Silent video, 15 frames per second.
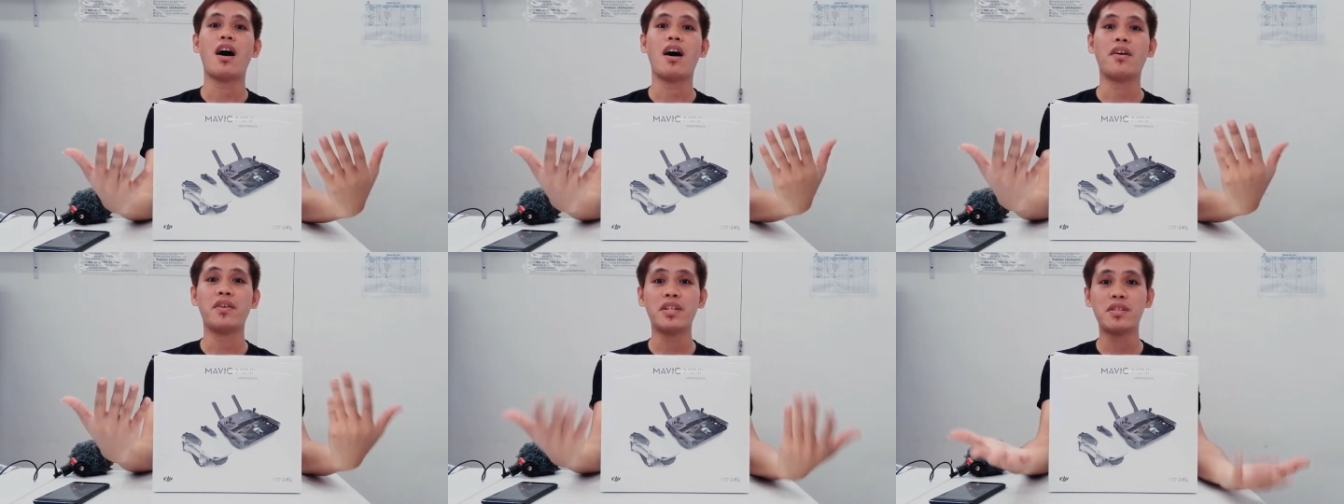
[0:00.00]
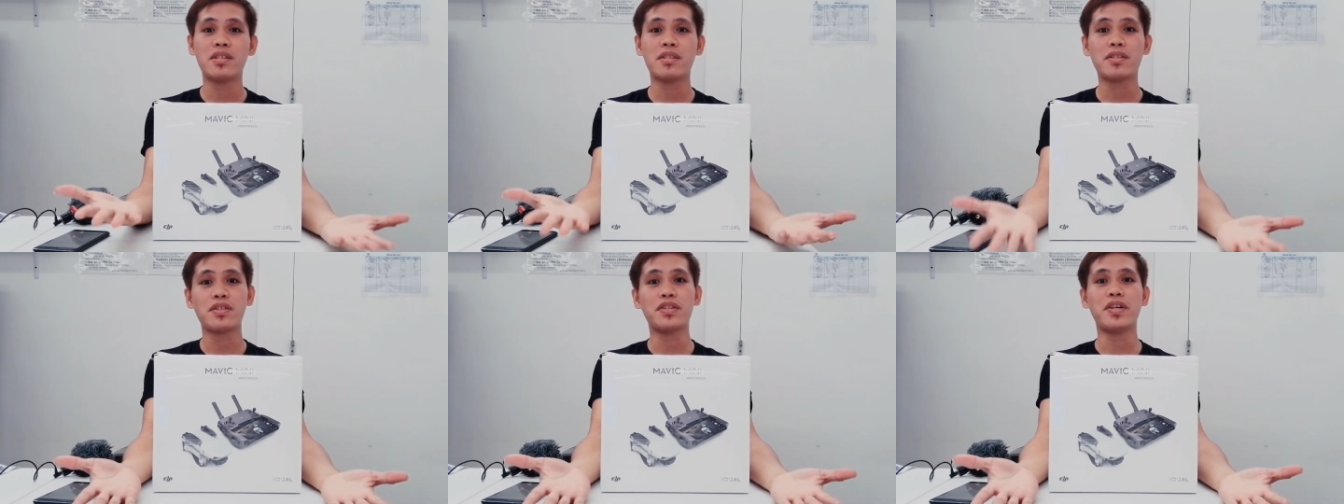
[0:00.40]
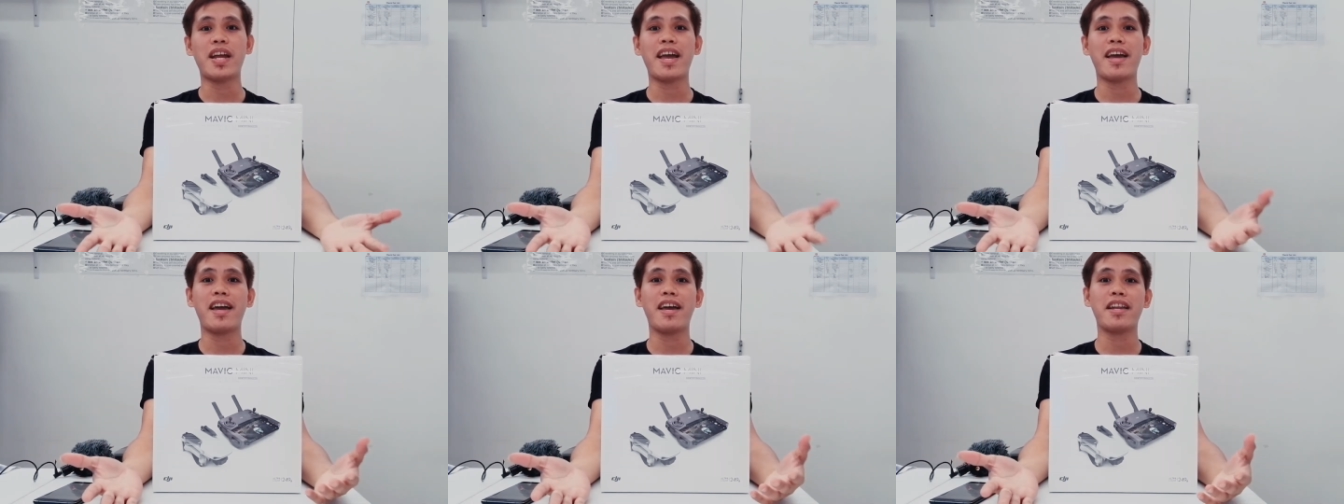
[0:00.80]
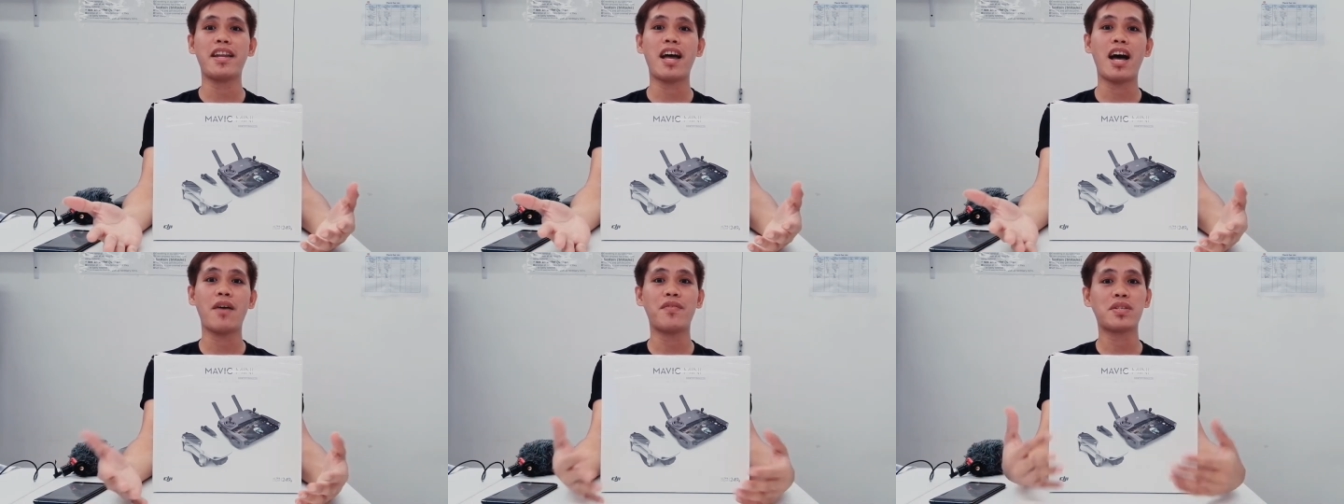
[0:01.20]
register and
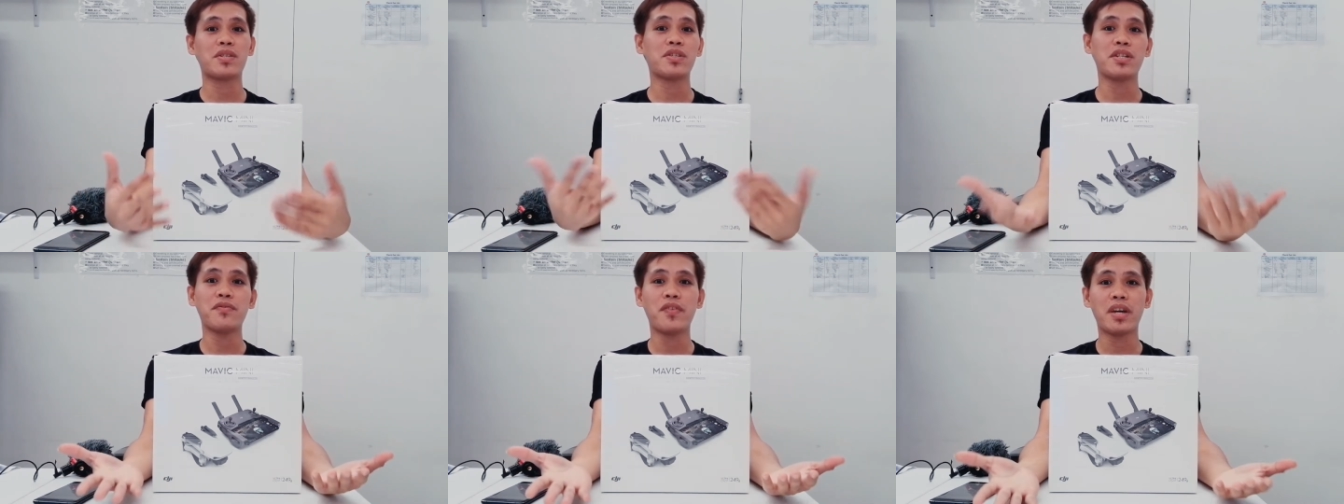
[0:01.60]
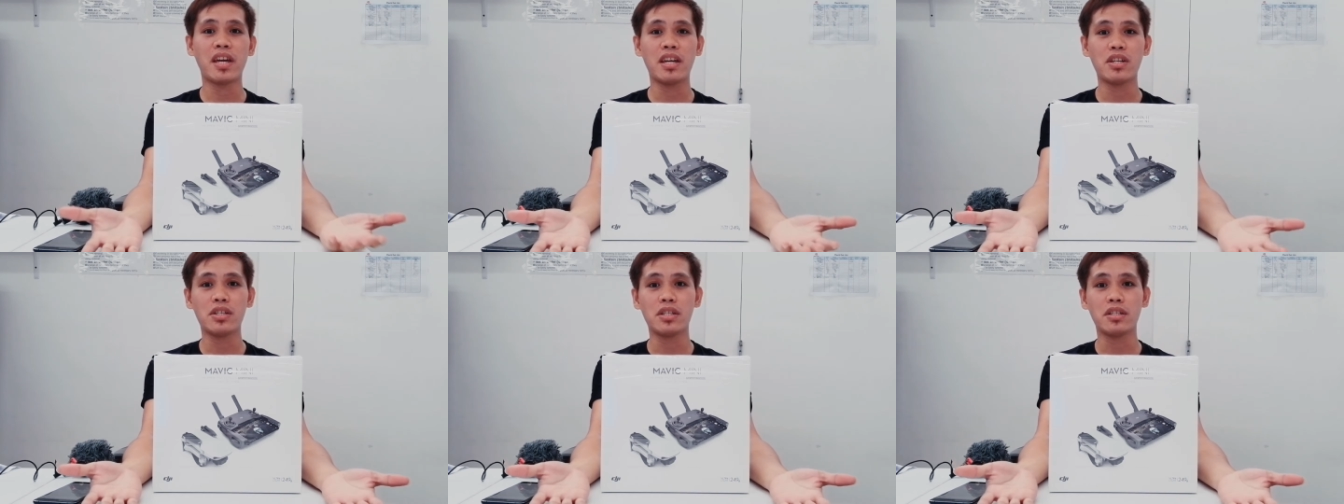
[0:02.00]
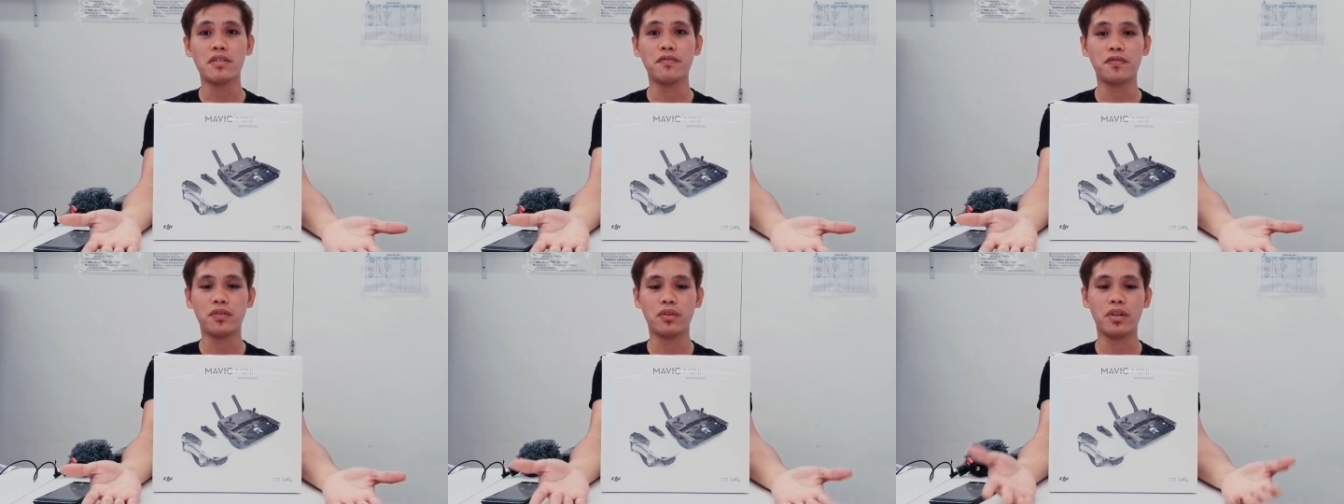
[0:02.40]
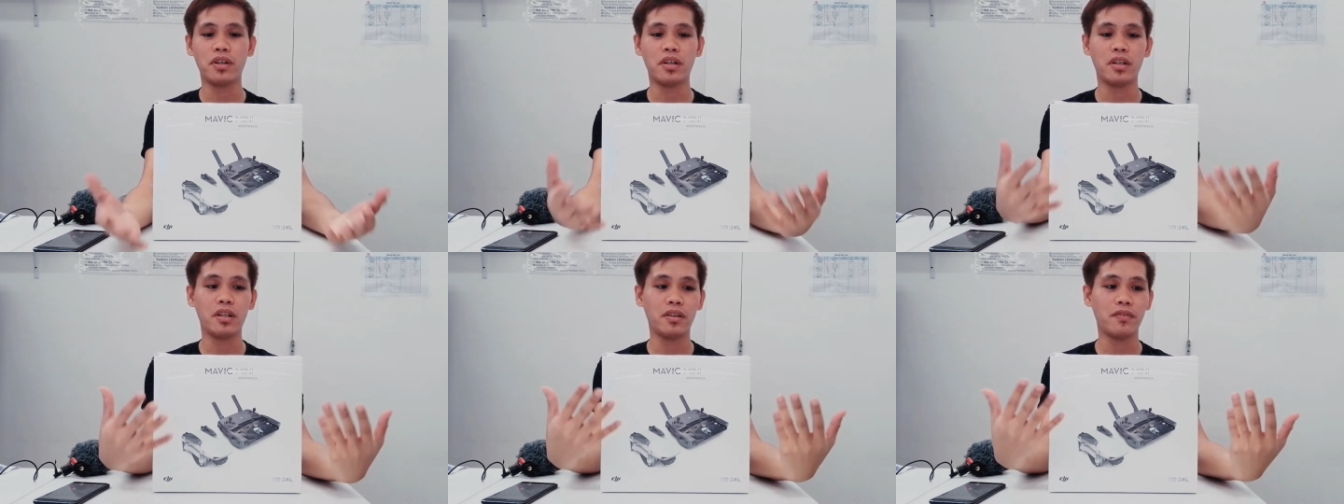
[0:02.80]
have a certification
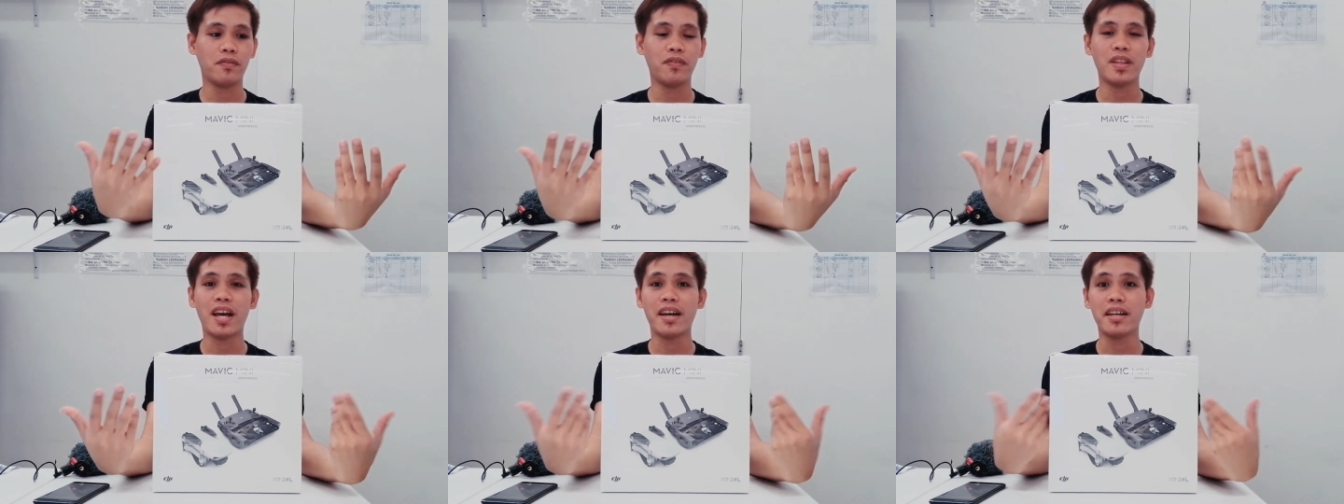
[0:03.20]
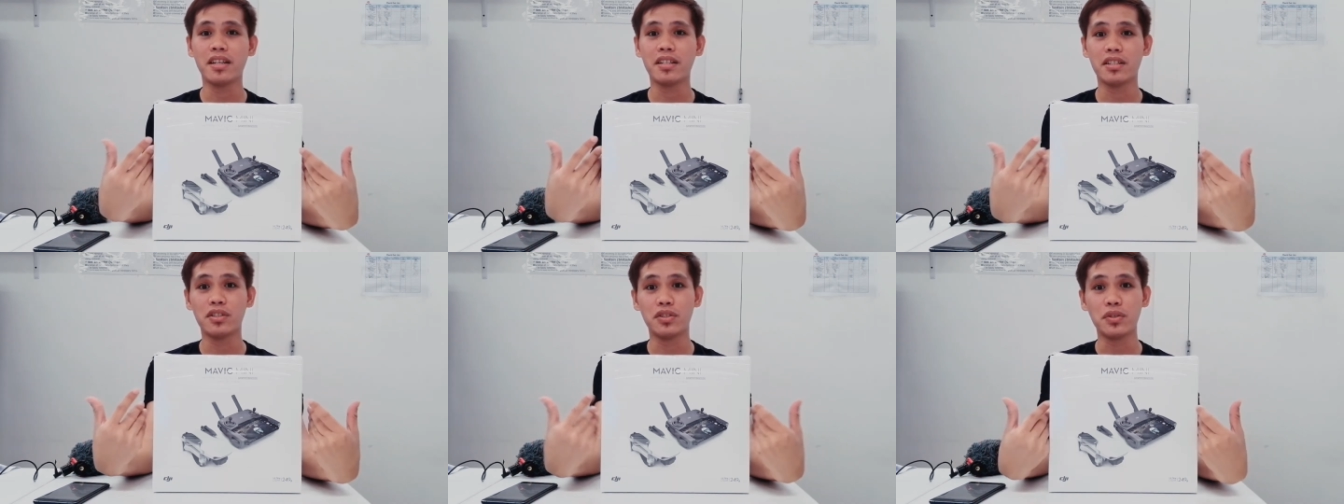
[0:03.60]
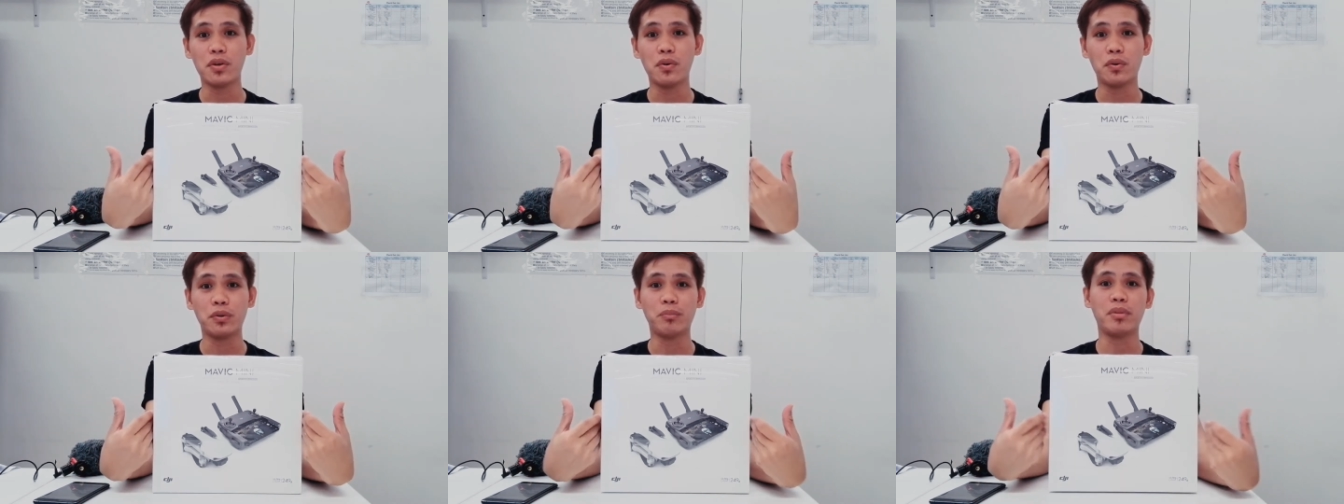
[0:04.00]
for flying the drone.